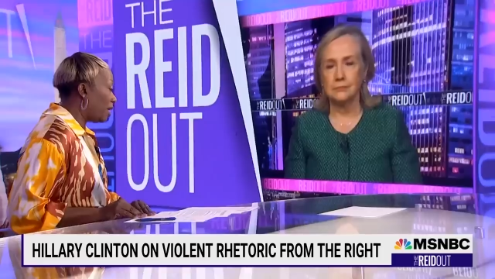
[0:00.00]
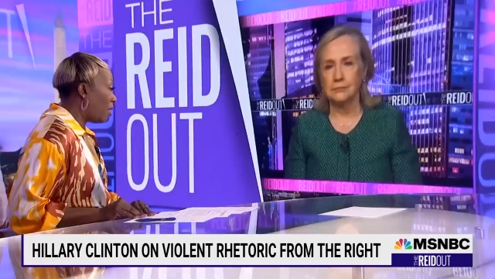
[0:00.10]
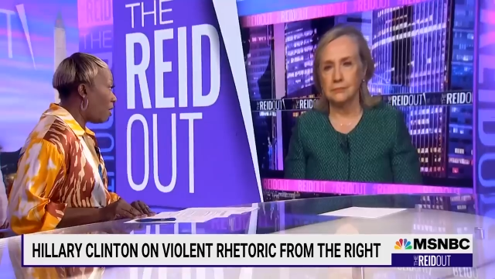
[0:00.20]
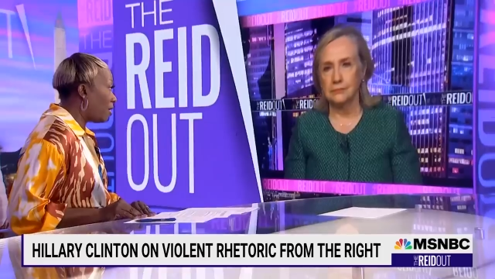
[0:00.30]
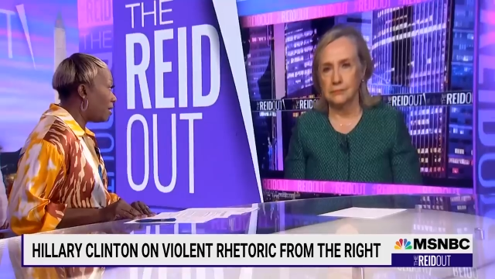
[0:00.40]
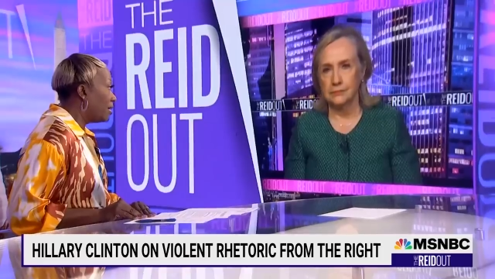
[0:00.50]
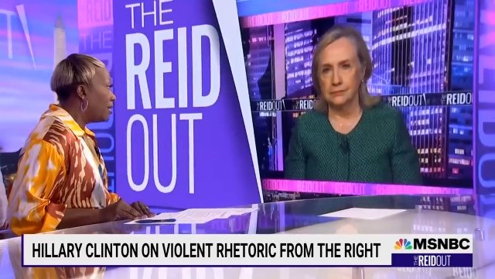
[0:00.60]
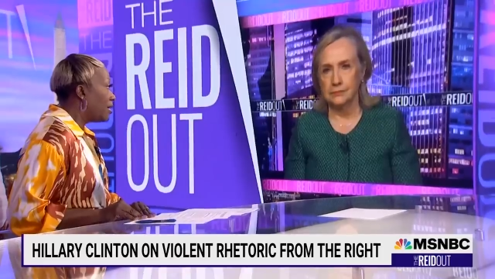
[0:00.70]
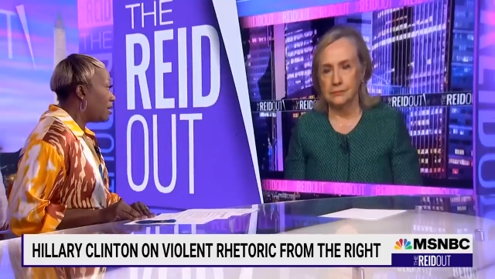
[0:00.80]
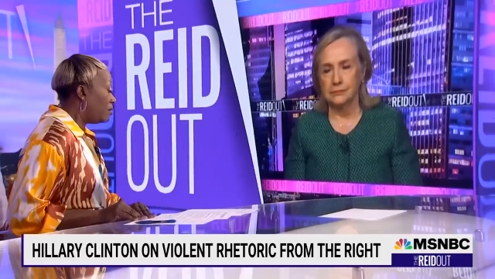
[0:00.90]
Speaker 1: be on
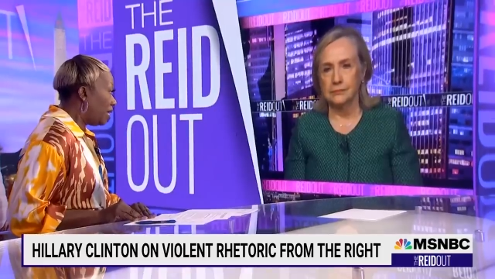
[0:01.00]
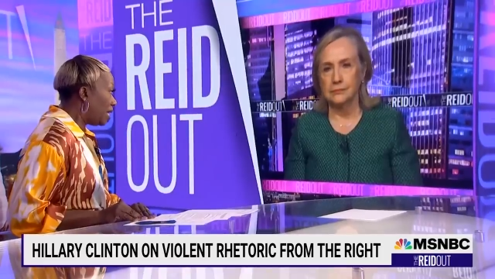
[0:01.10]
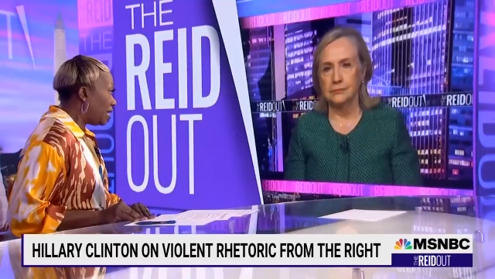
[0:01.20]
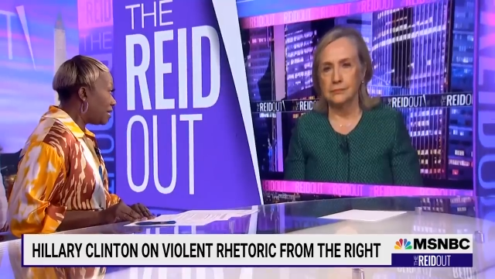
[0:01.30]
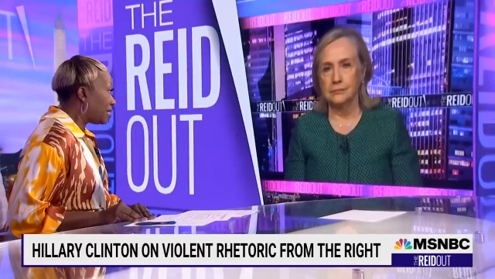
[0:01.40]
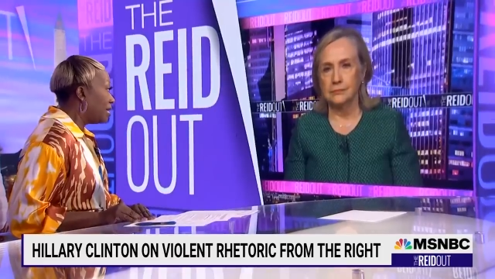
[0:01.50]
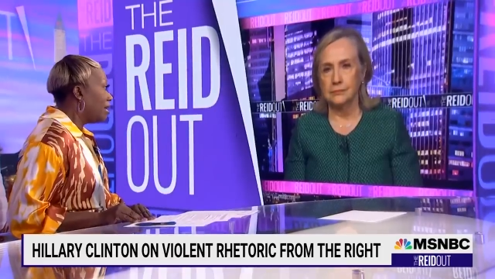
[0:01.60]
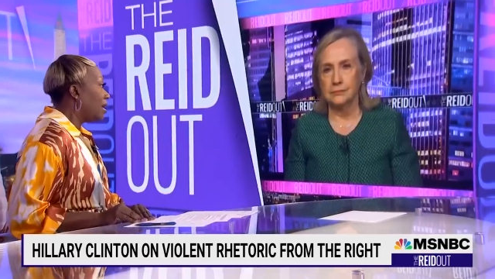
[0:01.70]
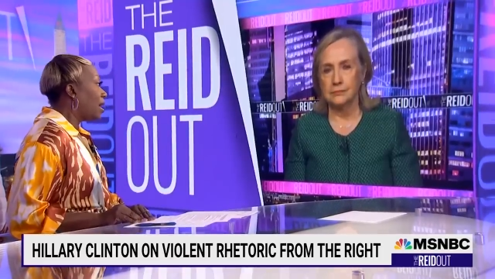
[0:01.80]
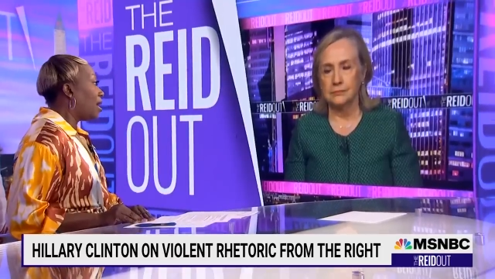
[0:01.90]
committees,
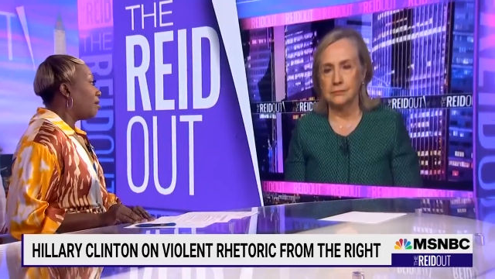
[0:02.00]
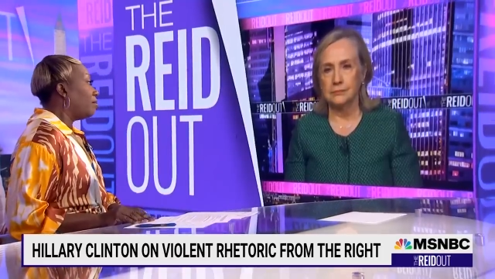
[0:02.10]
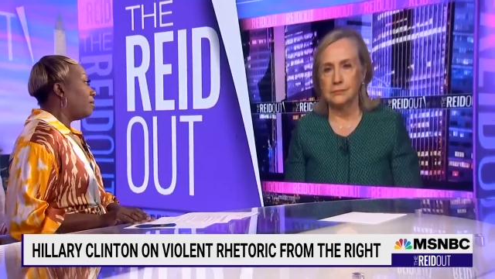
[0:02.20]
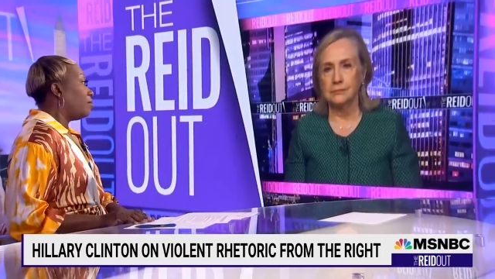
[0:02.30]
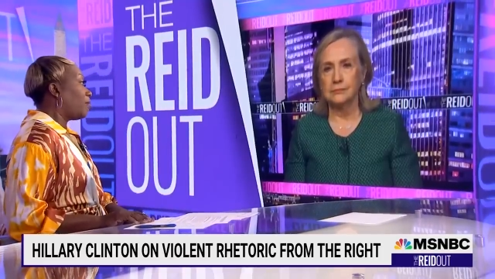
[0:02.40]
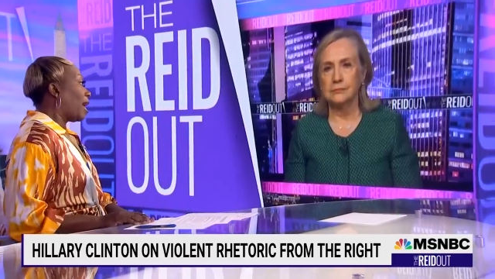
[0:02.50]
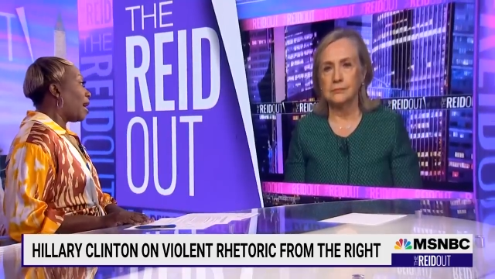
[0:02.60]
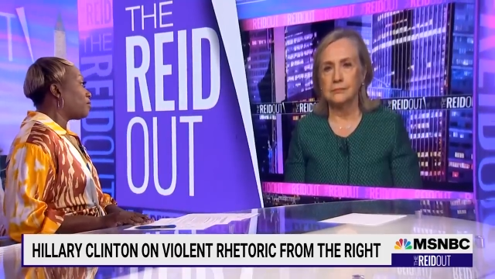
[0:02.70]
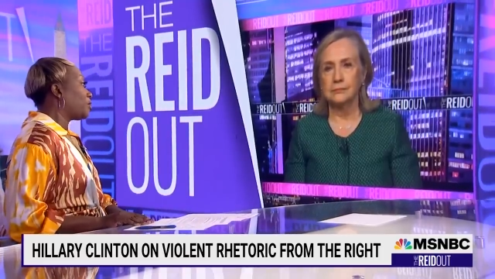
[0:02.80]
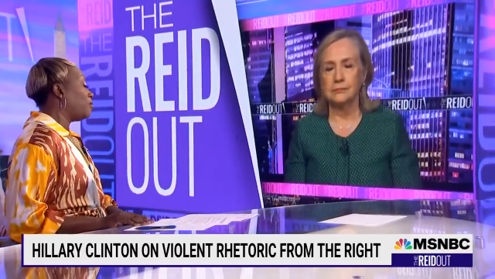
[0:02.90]
um,
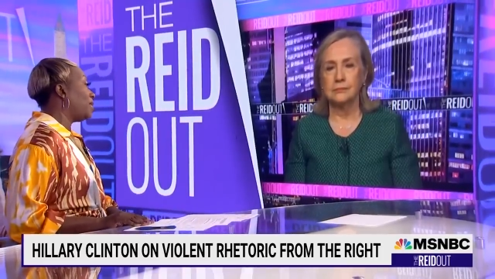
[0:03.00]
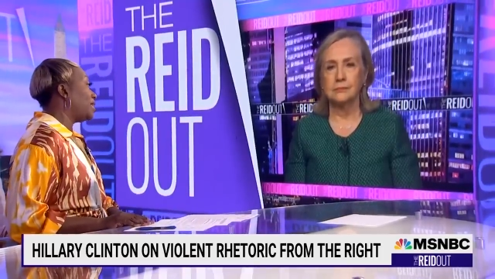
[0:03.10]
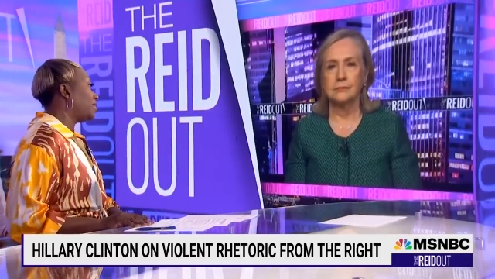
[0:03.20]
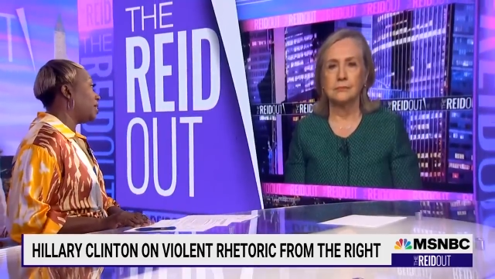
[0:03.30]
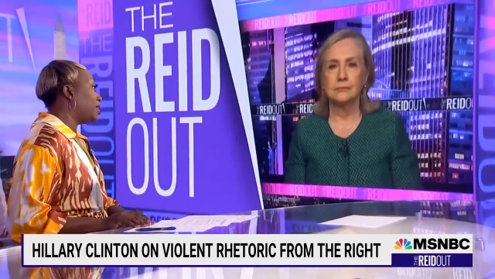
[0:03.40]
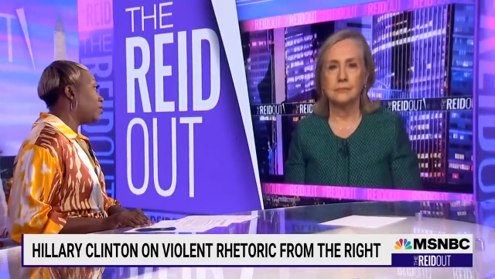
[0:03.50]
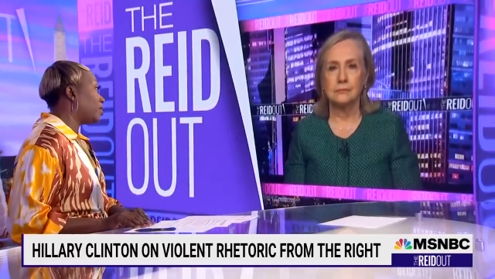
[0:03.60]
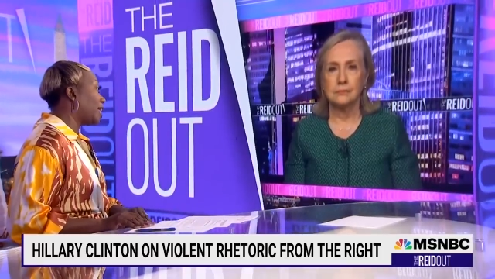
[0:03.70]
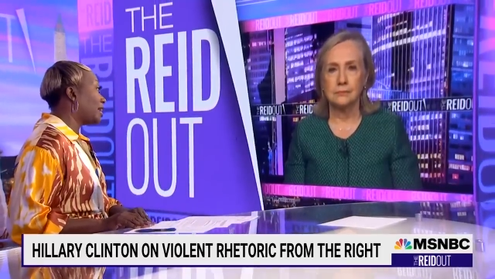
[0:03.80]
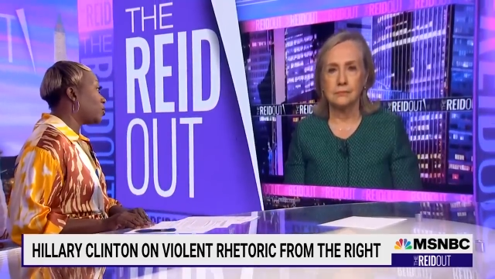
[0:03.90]
perhaps committees dealing with
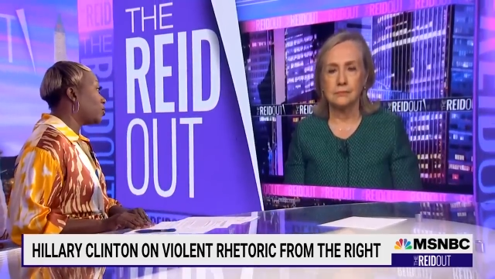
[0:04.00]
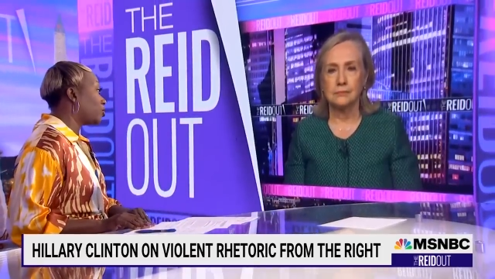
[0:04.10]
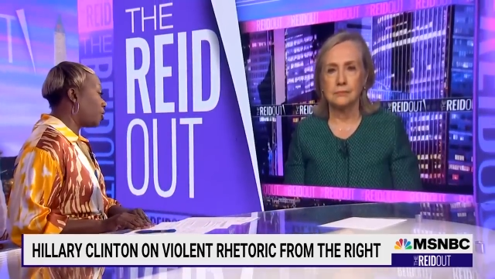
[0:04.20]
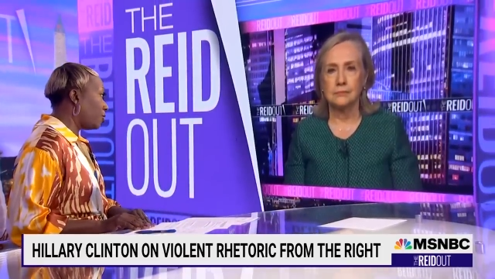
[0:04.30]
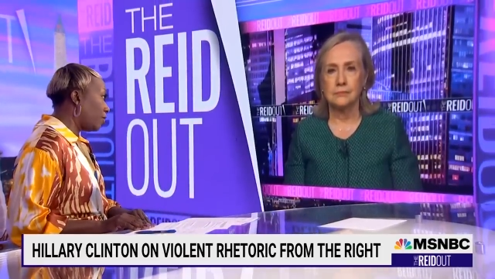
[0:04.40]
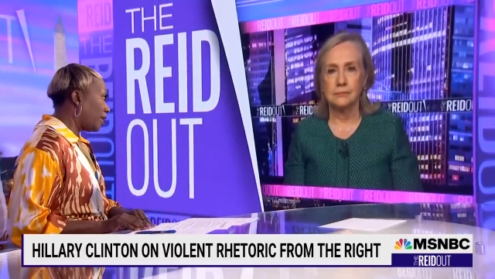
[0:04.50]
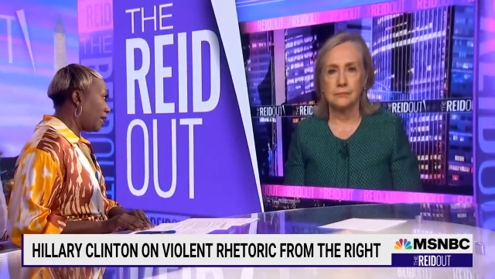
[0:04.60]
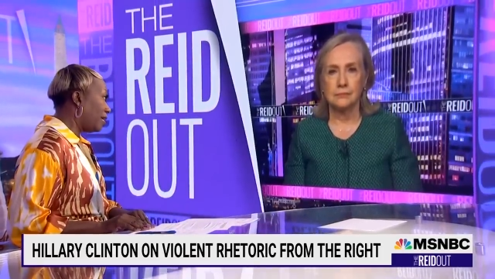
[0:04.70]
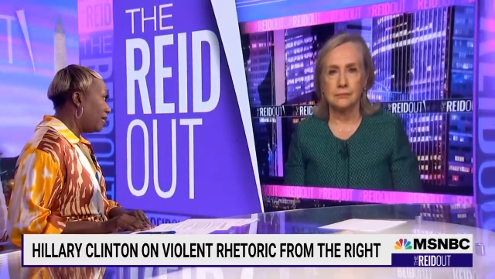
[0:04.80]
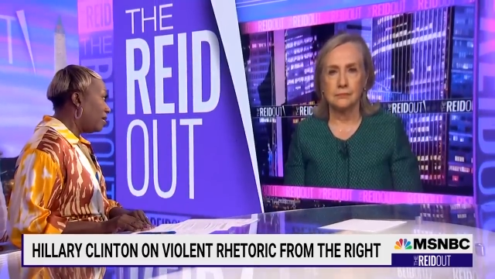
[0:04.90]
national
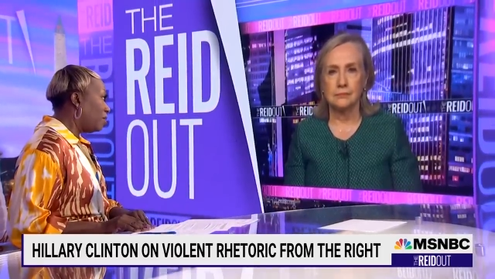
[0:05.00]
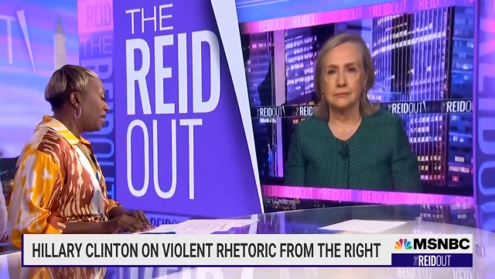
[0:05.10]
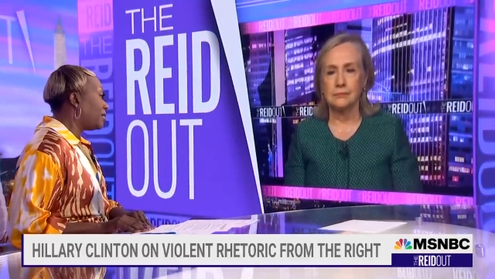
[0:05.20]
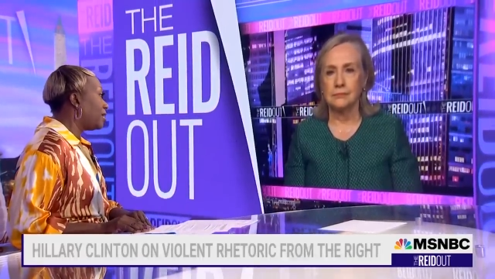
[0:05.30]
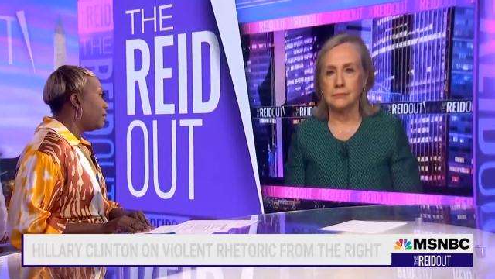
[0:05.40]
security, because